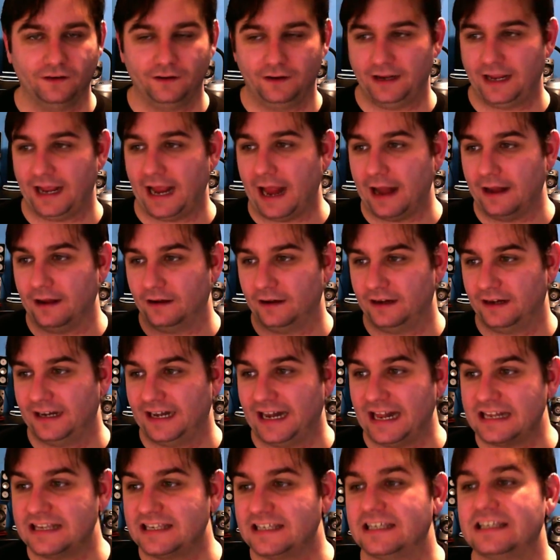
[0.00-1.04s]
And
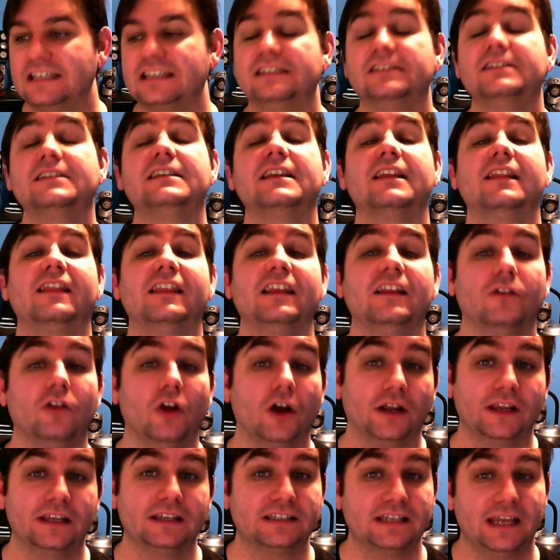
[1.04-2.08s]
this is the
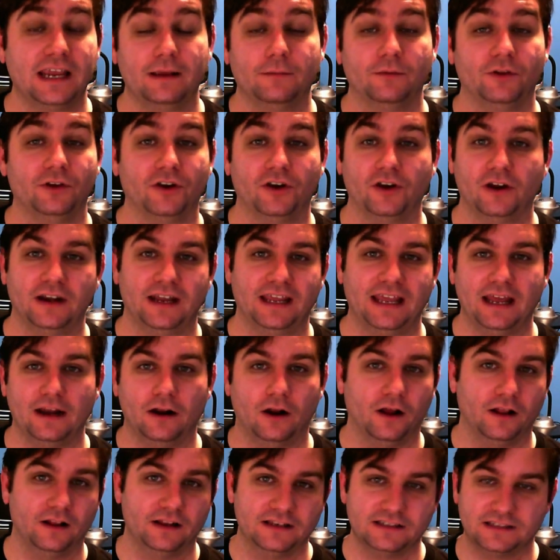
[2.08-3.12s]
longest cable you're going to get
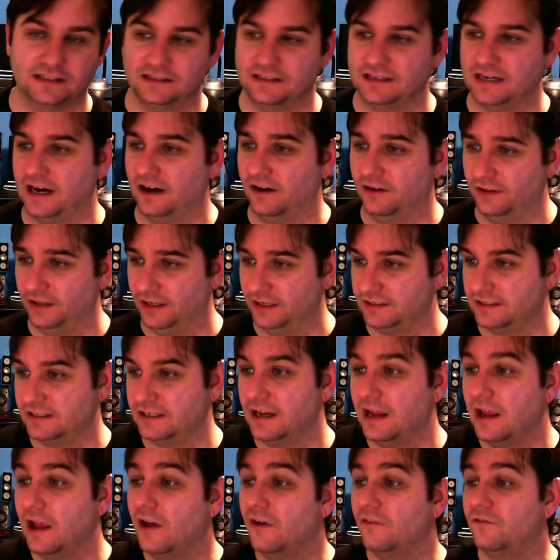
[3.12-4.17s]
on this entire list.
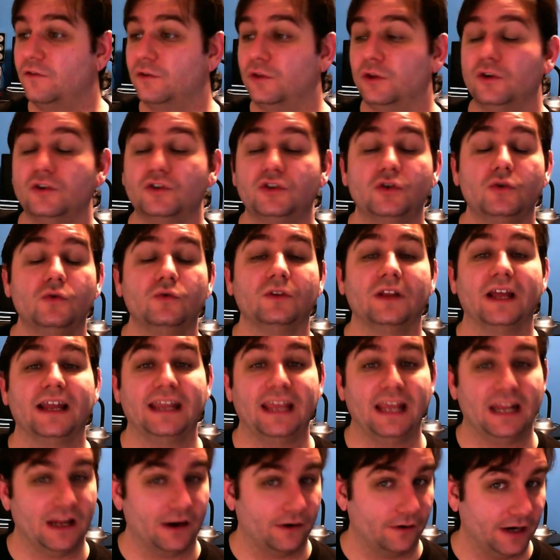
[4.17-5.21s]
For those who
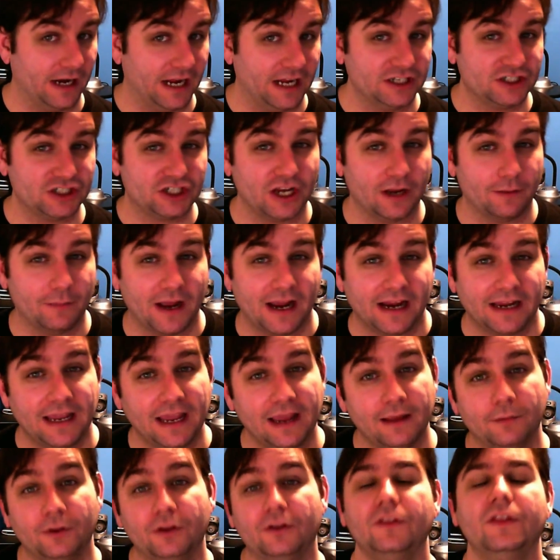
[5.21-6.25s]
like their HDMI
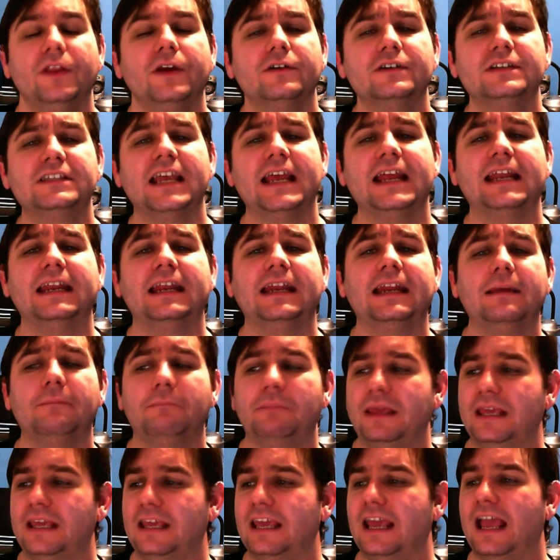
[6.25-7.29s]
cable, their
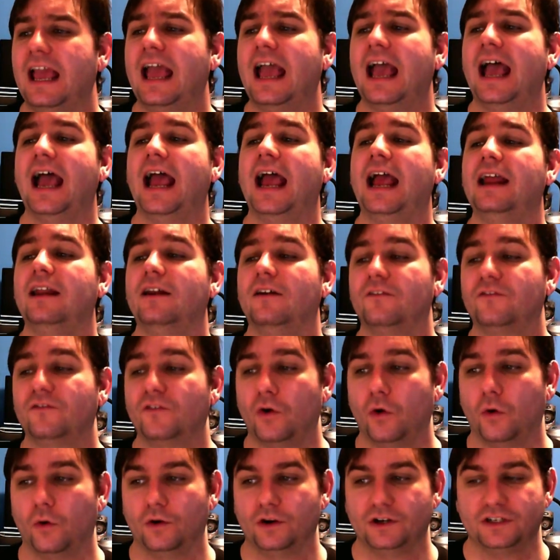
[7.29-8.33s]
1080p, and of
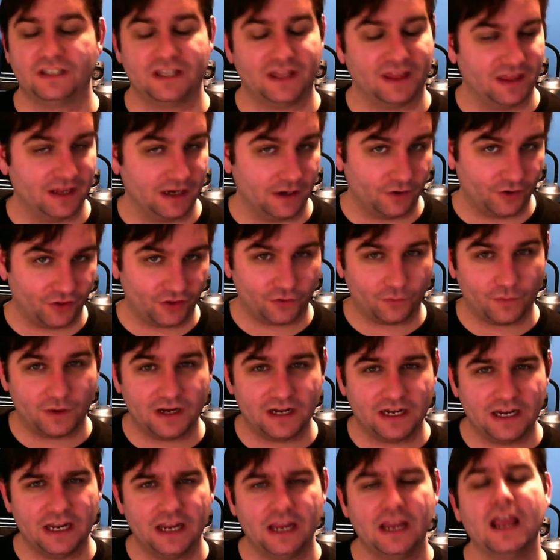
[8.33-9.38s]
course their
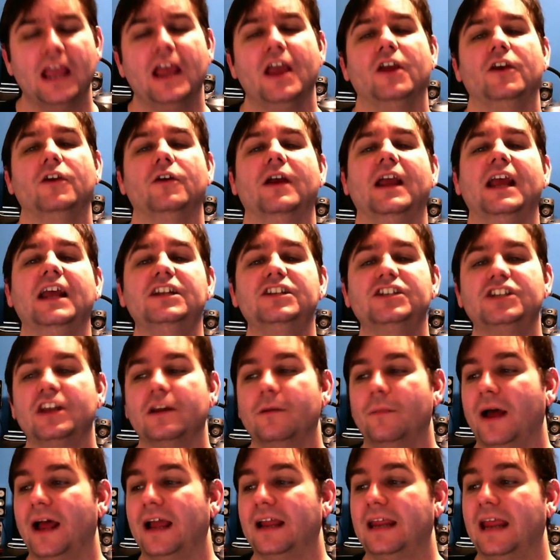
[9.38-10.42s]
3D, your
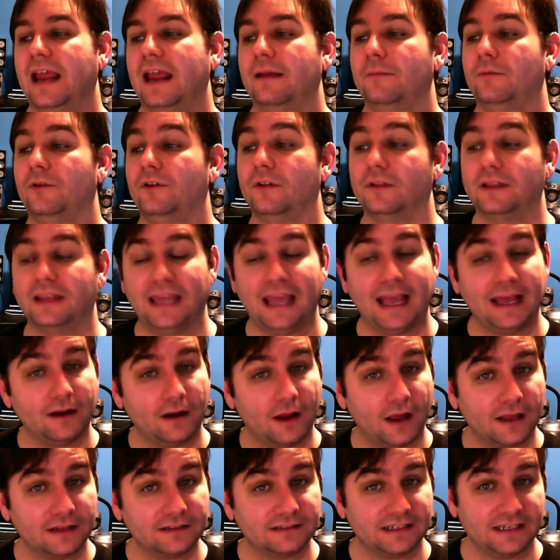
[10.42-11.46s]
HDMI cable
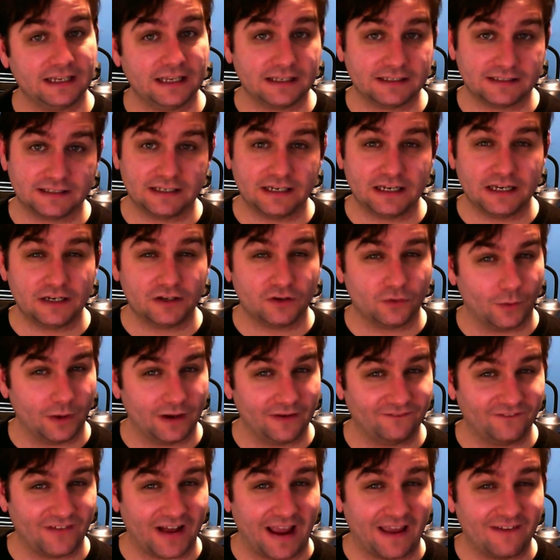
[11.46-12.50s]
cannot exceed
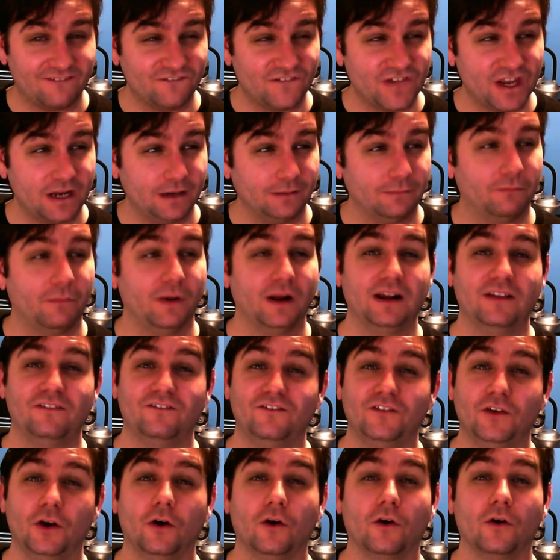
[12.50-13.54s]
25 feet, but if
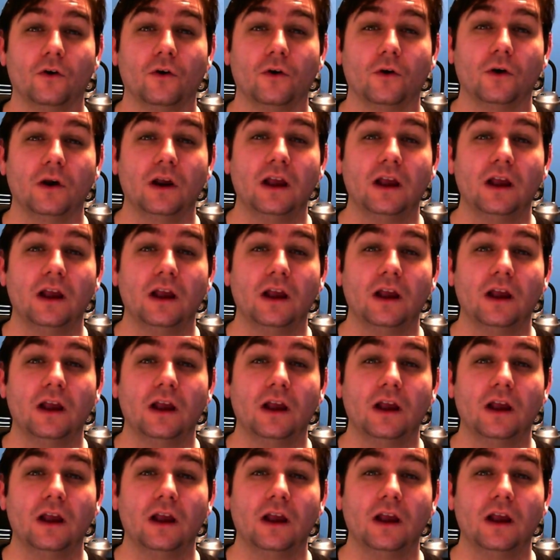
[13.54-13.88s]
your